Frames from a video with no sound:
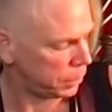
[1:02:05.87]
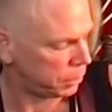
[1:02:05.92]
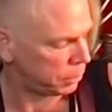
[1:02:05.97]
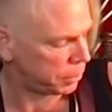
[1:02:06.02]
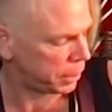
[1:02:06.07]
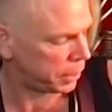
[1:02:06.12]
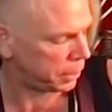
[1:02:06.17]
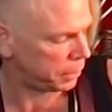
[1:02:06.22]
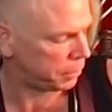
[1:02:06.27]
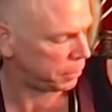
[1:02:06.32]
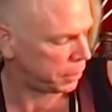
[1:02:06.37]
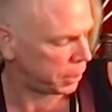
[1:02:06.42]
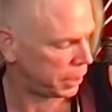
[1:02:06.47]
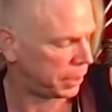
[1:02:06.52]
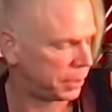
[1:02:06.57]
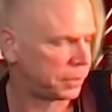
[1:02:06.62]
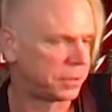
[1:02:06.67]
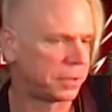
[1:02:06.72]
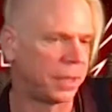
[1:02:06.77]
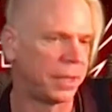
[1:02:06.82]
get
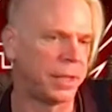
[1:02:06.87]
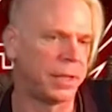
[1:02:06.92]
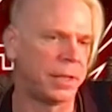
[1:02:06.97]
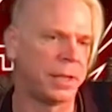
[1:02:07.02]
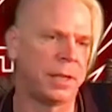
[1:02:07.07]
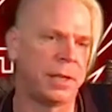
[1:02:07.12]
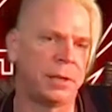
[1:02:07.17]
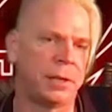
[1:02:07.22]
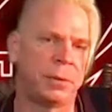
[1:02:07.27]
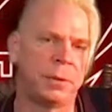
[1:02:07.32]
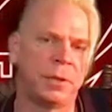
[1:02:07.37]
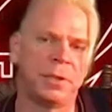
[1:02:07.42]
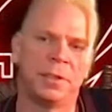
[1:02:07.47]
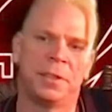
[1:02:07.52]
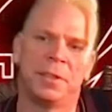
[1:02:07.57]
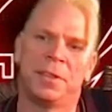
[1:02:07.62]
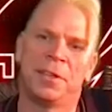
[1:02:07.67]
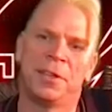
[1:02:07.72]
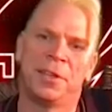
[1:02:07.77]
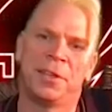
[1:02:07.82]
insight on how
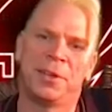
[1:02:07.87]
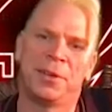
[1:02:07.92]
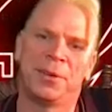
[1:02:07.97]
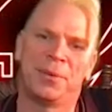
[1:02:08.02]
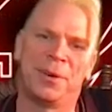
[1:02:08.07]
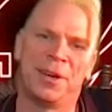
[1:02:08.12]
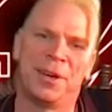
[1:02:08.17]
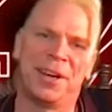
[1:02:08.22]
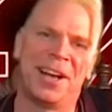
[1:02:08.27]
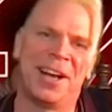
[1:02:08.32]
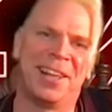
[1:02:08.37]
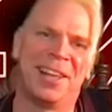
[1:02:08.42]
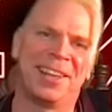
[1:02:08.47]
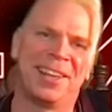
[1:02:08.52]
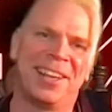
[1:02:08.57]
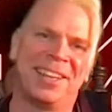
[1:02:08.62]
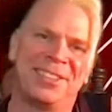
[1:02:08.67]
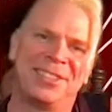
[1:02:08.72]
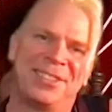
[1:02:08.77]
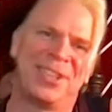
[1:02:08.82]
we write
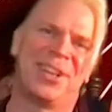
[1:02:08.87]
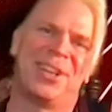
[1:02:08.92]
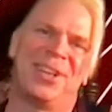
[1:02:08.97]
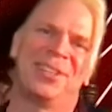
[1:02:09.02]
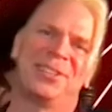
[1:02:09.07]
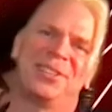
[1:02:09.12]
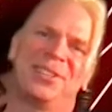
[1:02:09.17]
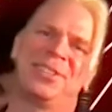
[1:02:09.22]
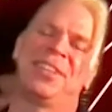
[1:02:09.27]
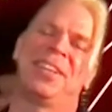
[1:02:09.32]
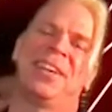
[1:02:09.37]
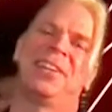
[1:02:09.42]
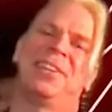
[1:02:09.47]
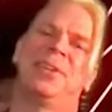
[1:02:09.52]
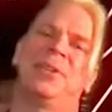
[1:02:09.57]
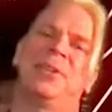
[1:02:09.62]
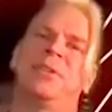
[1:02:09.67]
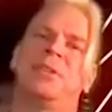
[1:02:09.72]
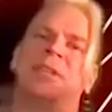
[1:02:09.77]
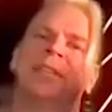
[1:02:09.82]
holiday songs
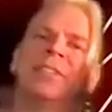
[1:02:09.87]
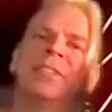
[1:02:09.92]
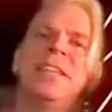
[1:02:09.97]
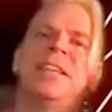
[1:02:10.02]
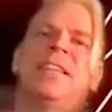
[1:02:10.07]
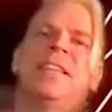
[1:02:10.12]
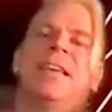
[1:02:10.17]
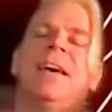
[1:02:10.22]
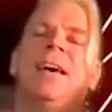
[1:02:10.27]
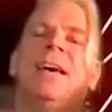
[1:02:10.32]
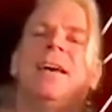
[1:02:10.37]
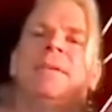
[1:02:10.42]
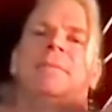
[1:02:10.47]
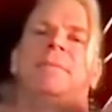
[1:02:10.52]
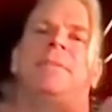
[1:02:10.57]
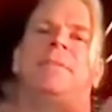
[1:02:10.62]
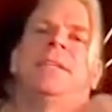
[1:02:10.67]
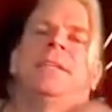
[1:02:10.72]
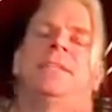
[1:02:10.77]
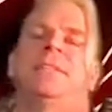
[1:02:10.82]
together and things like
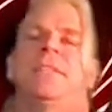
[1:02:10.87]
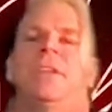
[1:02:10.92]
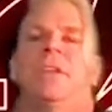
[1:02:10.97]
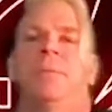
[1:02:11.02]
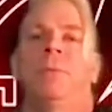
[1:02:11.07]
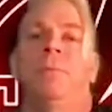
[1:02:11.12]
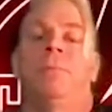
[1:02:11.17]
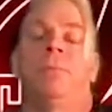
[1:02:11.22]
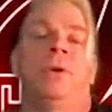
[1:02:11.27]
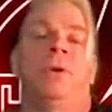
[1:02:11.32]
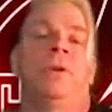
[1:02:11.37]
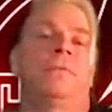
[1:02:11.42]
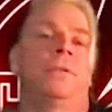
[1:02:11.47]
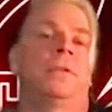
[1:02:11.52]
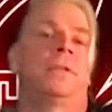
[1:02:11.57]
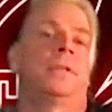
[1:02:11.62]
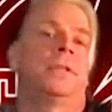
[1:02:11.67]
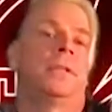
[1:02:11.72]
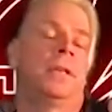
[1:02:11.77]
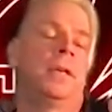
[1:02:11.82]
that, it's going to be
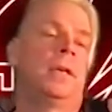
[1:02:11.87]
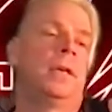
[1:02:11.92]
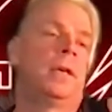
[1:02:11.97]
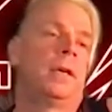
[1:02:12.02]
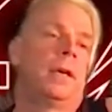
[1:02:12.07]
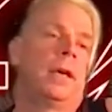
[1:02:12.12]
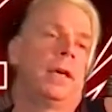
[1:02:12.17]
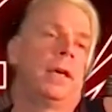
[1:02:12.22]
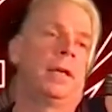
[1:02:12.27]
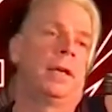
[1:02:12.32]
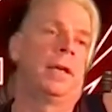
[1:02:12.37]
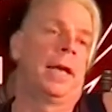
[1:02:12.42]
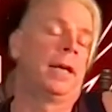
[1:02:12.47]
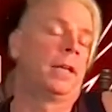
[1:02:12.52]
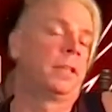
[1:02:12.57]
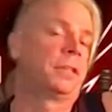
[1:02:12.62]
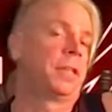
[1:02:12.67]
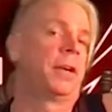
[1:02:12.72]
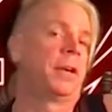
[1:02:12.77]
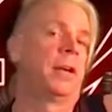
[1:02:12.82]
beautiful. And
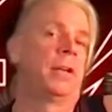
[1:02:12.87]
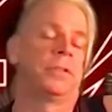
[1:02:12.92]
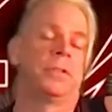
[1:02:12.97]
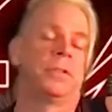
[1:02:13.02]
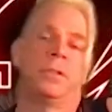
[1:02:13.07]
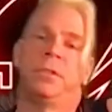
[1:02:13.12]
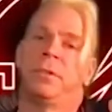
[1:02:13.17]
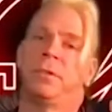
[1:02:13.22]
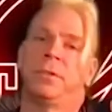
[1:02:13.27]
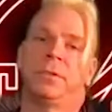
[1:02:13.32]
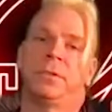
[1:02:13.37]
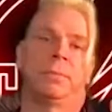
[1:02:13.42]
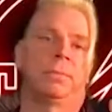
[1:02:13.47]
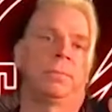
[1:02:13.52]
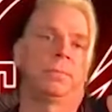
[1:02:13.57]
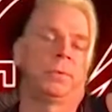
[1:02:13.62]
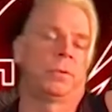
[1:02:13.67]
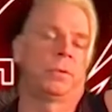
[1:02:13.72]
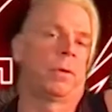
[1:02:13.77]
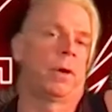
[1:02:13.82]
Alexander House is doing some
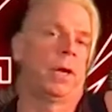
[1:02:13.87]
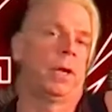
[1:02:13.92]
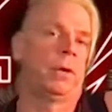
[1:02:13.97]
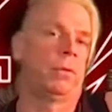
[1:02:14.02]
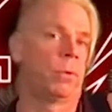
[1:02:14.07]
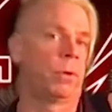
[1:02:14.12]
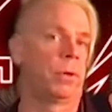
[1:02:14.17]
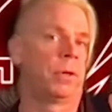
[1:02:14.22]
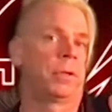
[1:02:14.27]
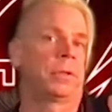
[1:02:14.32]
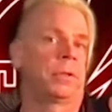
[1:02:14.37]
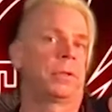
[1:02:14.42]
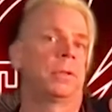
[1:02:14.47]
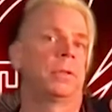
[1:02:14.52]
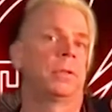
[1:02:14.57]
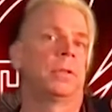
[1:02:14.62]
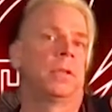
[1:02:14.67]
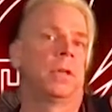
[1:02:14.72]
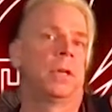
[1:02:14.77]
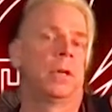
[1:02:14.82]
great work.
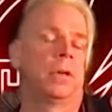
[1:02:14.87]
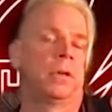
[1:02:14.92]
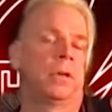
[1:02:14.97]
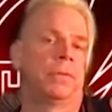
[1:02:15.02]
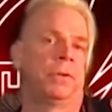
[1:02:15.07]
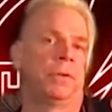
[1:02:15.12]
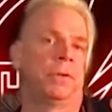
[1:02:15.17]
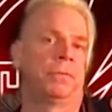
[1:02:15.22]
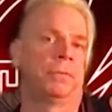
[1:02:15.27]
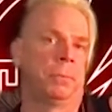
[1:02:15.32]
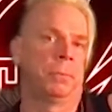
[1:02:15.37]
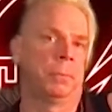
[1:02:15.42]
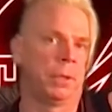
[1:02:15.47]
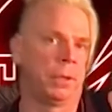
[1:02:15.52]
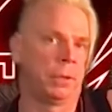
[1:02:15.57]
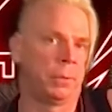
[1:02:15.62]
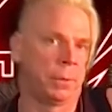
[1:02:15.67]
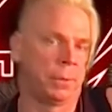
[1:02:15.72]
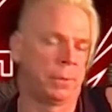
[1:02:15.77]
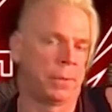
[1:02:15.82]
I don't know if you're
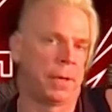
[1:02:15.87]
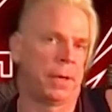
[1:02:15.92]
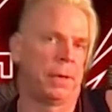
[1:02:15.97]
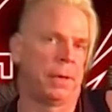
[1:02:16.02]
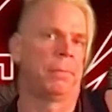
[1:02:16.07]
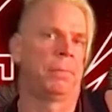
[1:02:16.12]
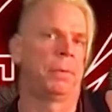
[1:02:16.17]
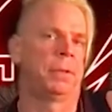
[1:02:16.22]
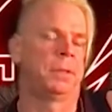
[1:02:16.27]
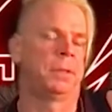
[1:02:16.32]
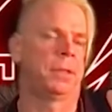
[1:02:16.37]
familiar with them, but